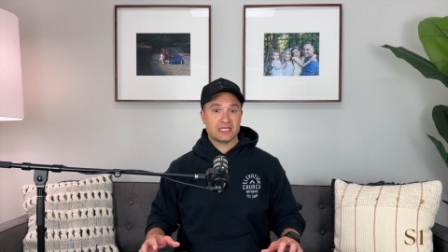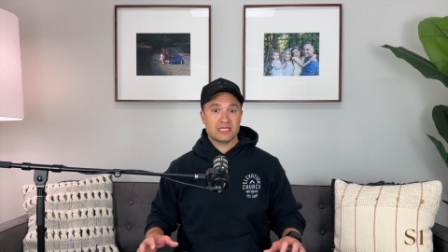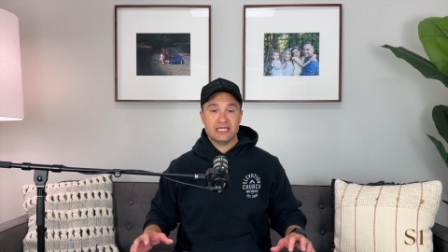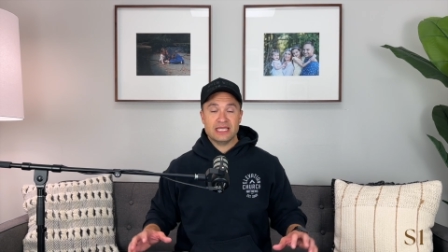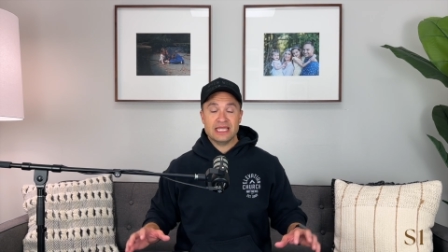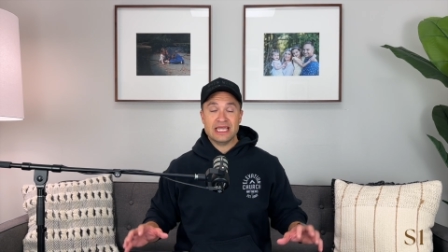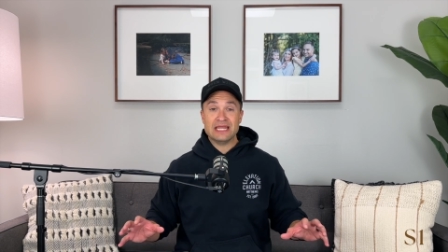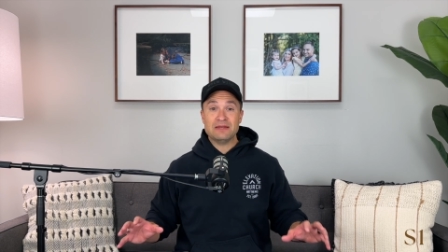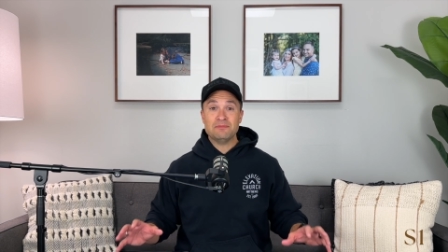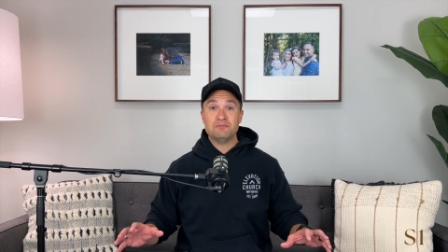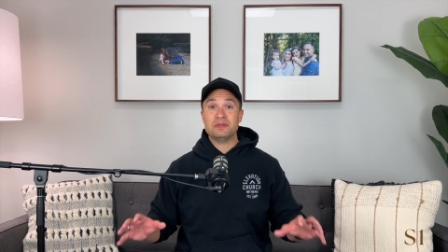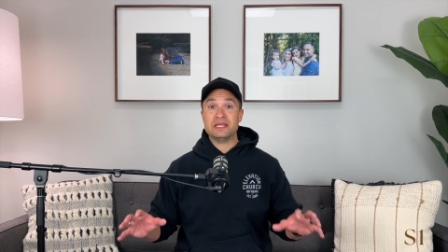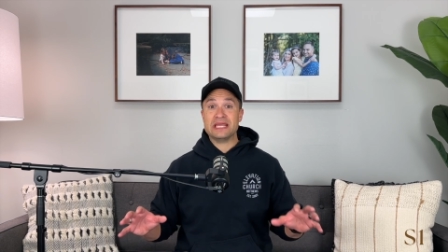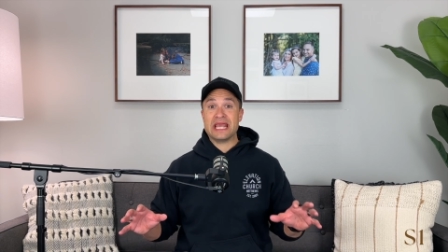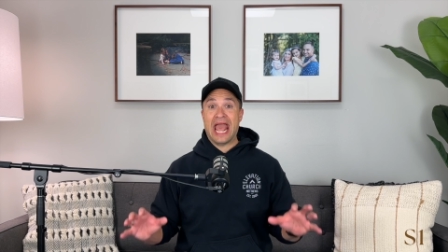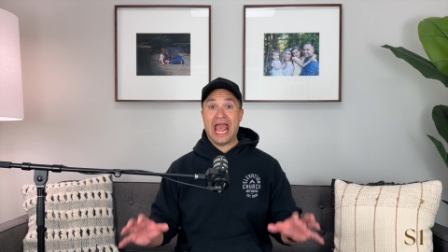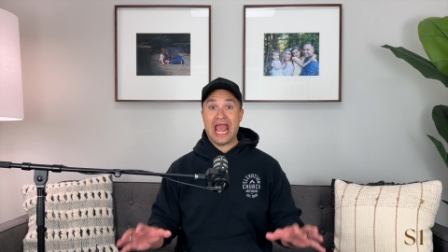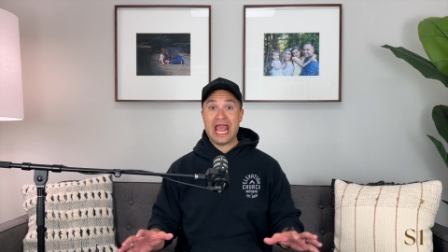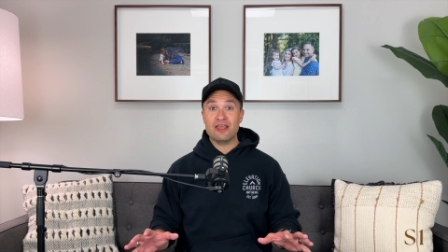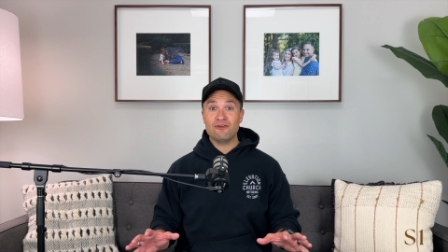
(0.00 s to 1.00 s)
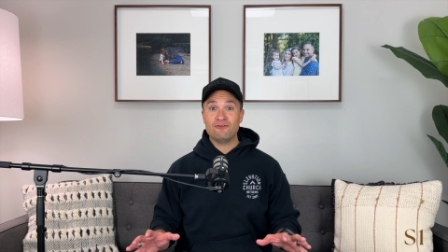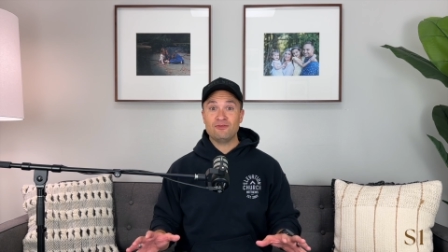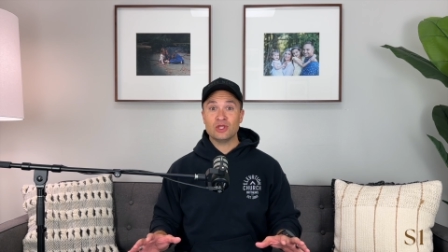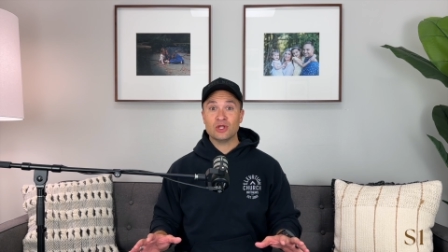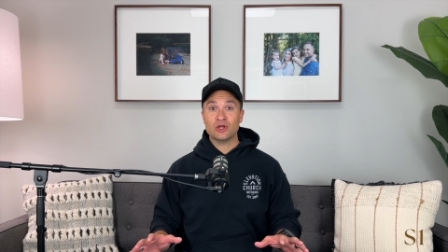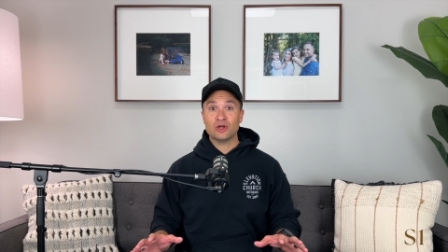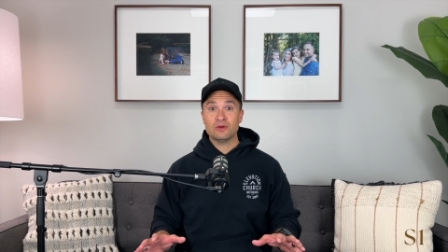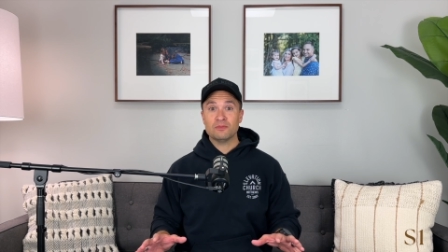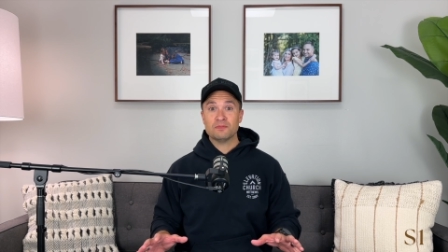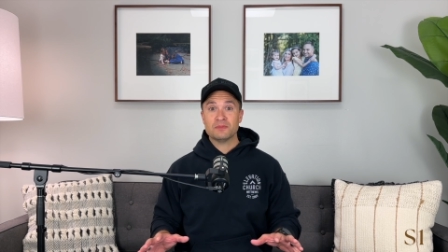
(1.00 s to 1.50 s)
in
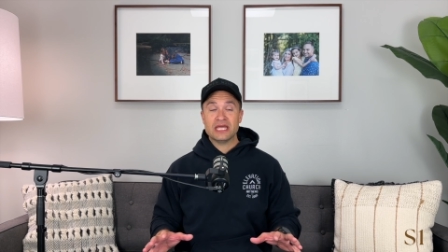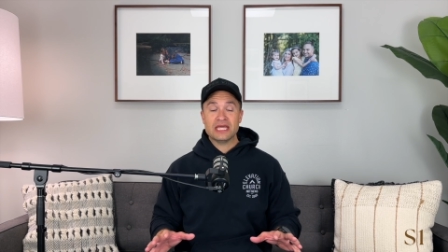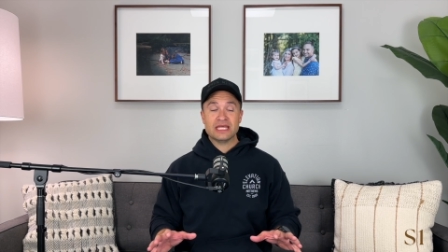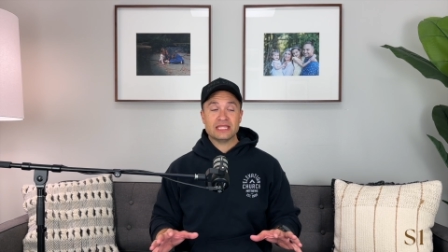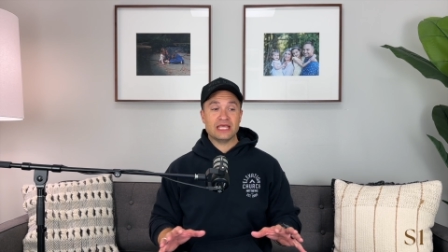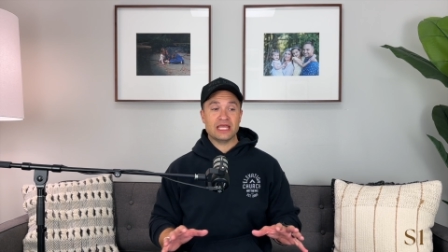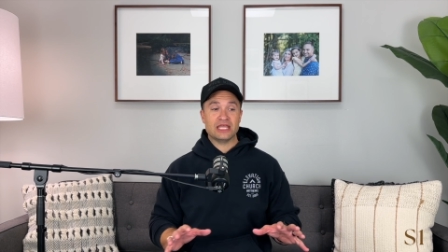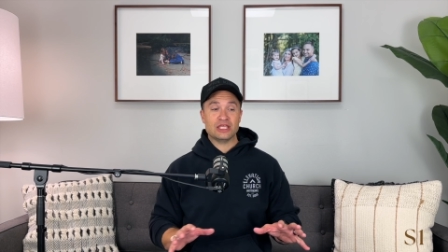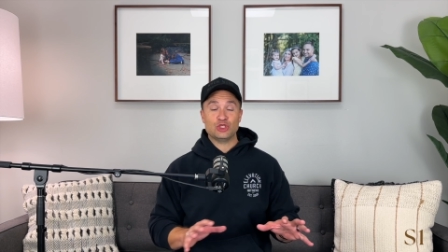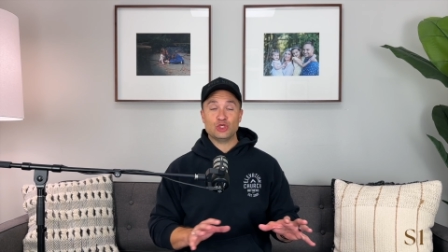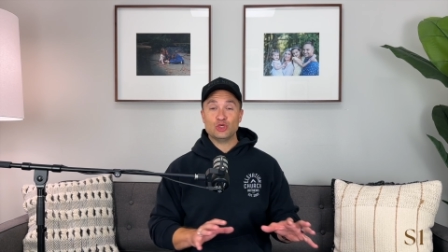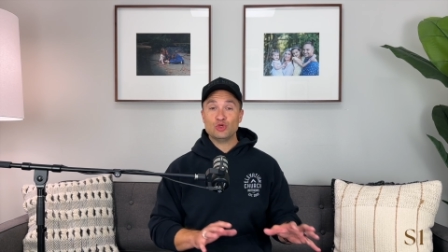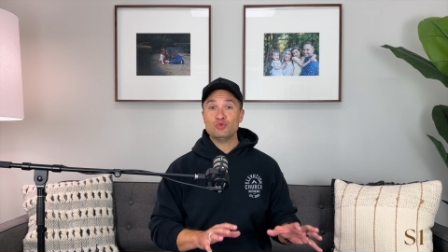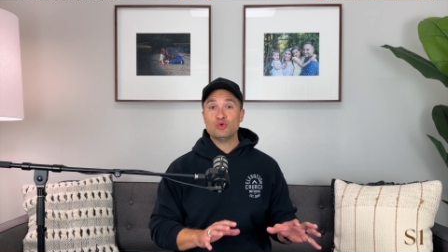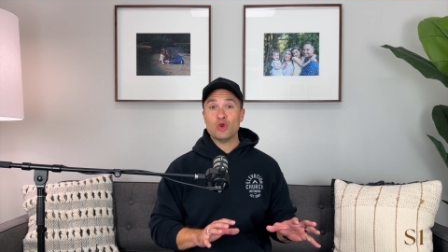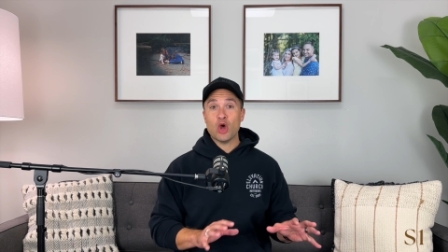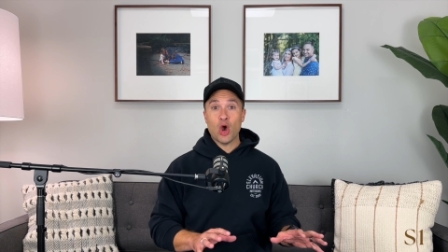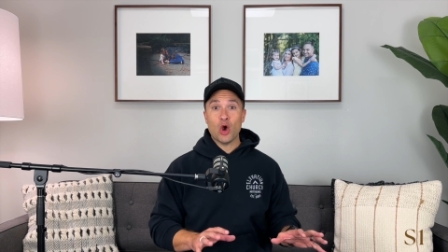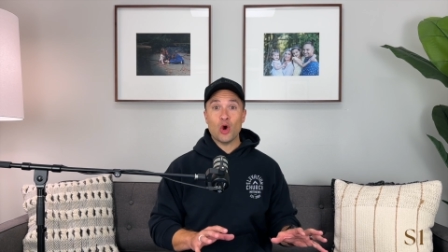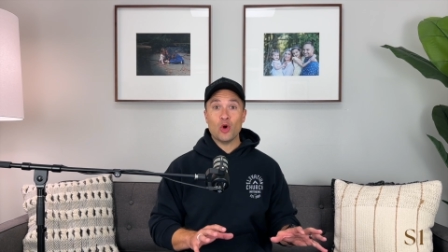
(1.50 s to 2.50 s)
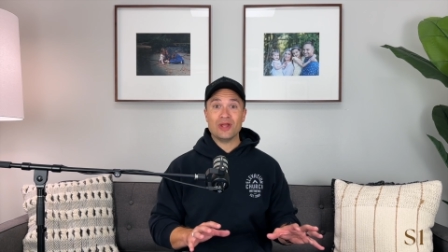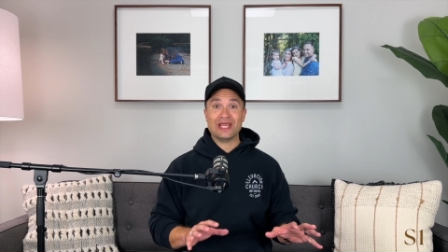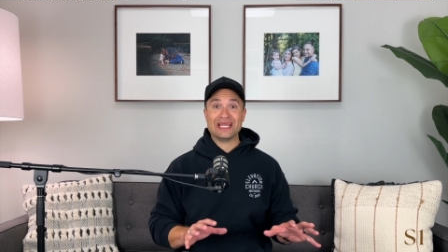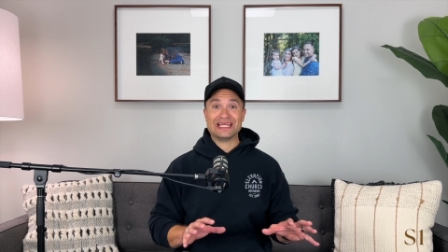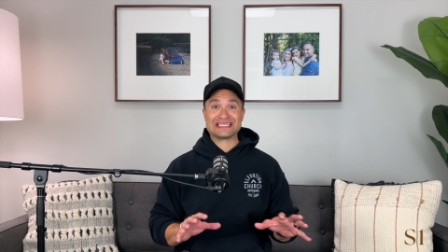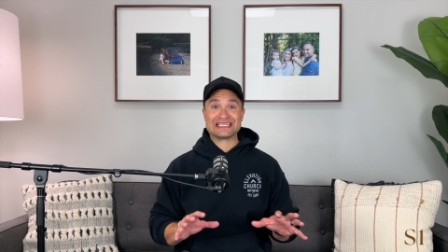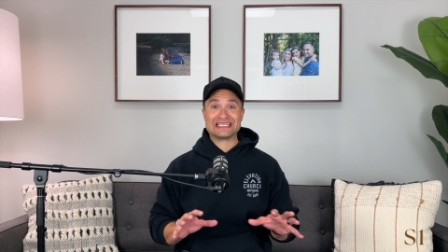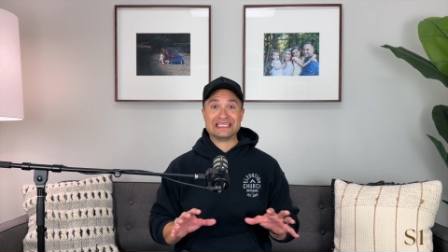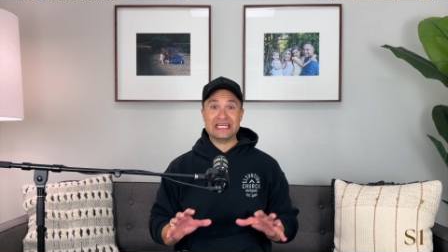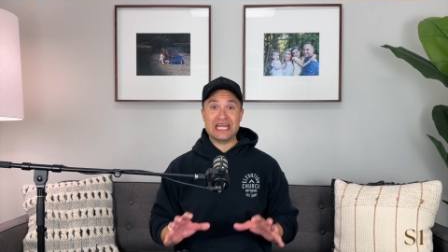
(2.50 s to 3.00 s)
behavior that you know
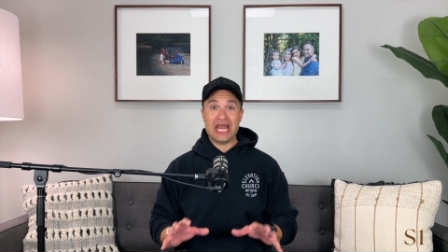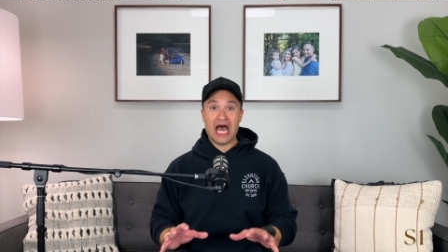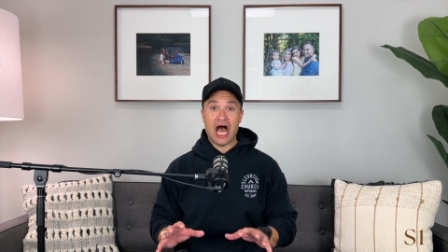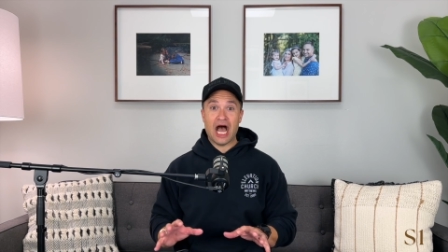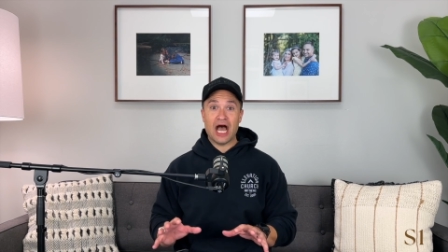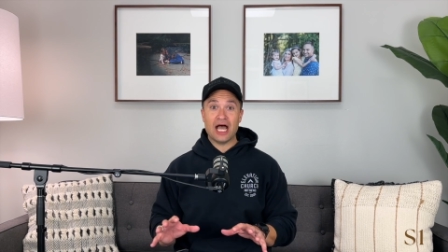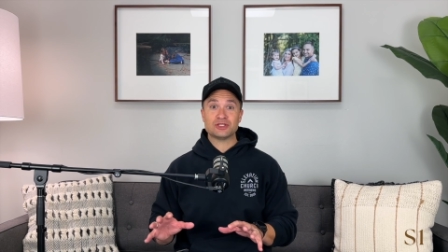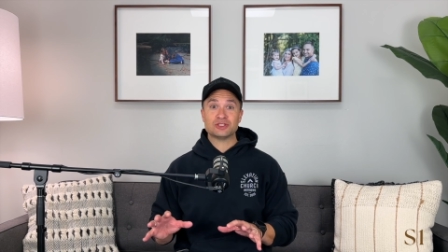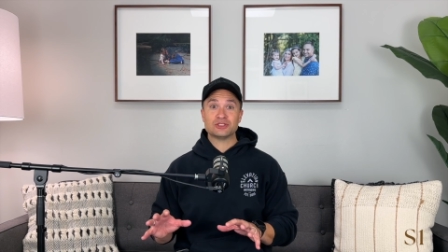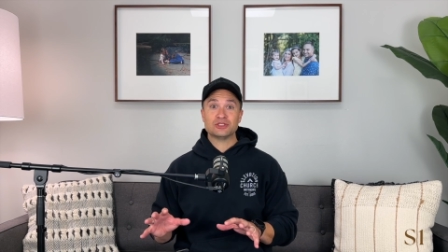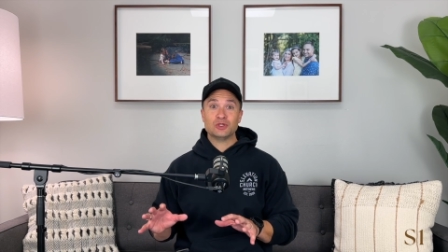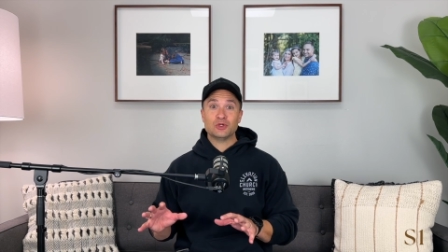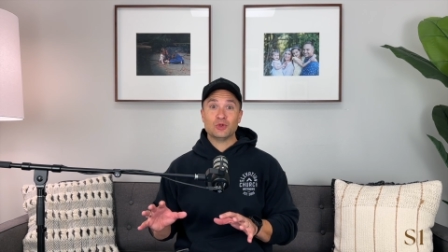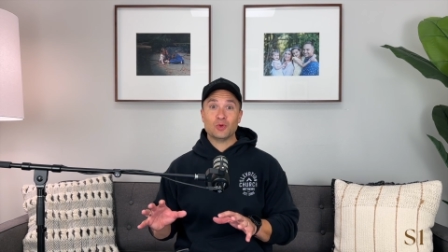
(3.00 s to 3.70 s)
is not